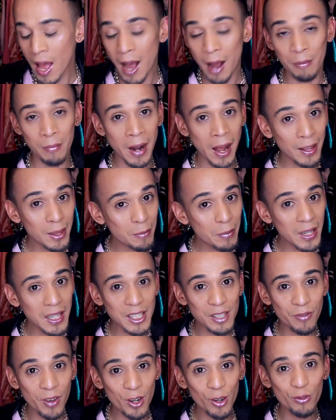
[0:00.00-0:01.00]
I'm not the
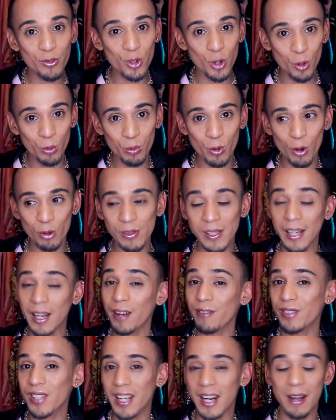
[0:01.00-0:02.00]
biggest fan of tuberose Like
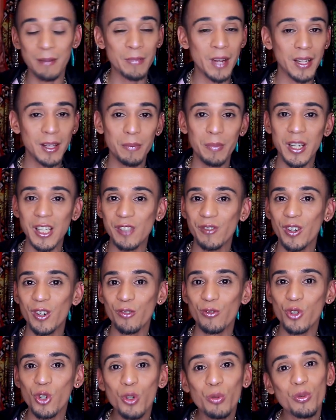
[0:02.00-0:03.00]
I've said, I'm not the biggest fan
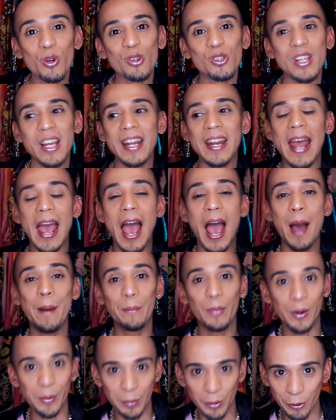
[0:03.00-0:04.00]
of tuberose and
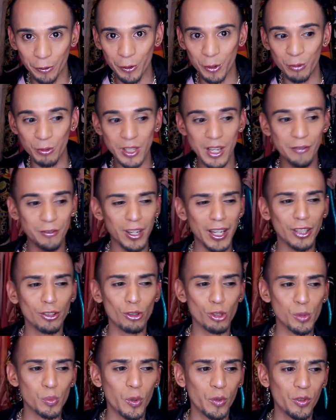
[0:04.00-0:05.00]
amber perfumes. I feel like
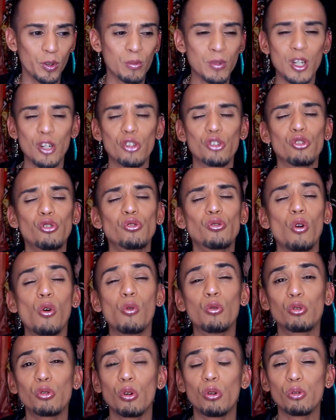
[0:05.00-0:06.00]
those perfumes are
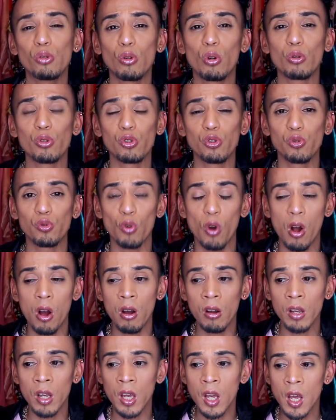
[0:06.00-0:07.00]
so, so, so
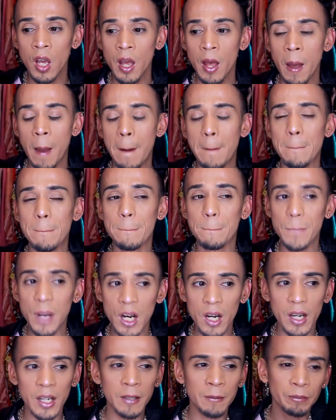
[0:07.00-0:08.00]
strong.
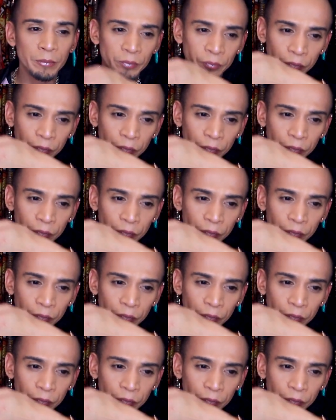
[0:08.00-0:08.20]
But